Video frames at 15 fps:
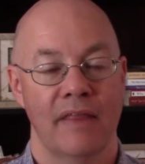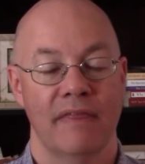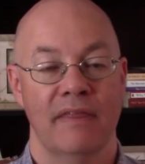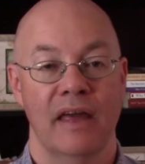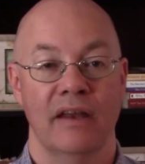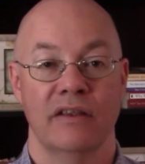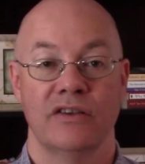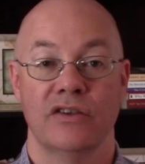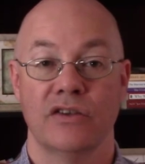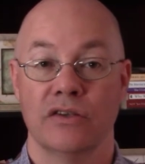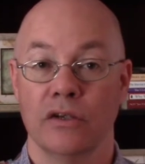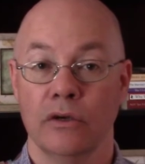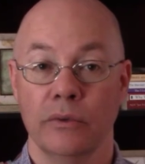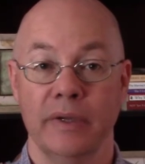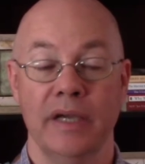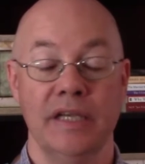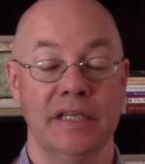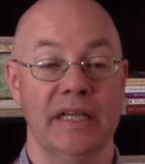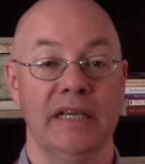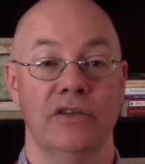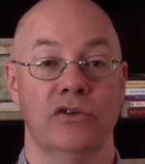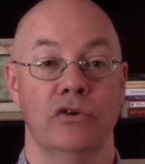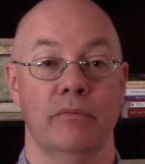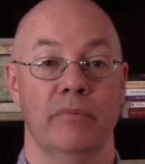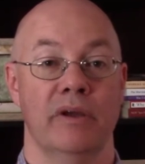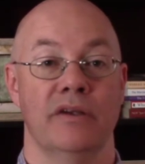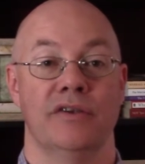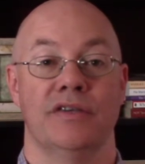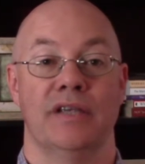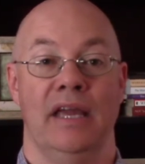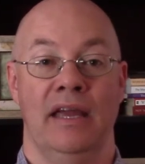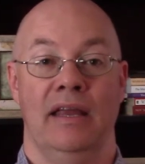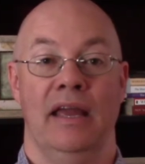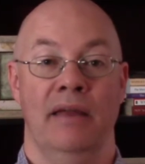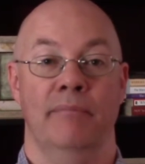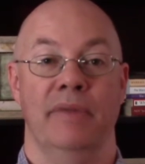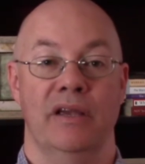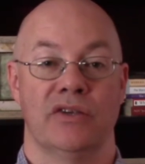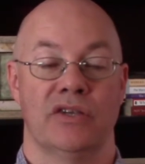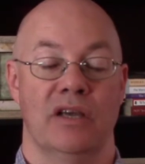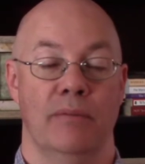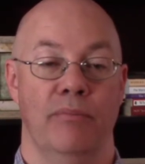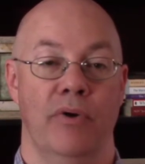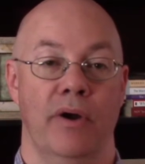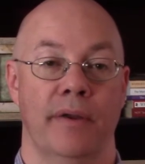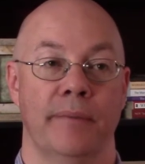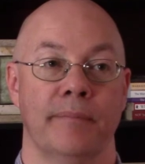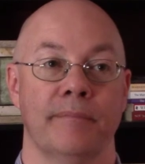that is so easy to miss and mess up on.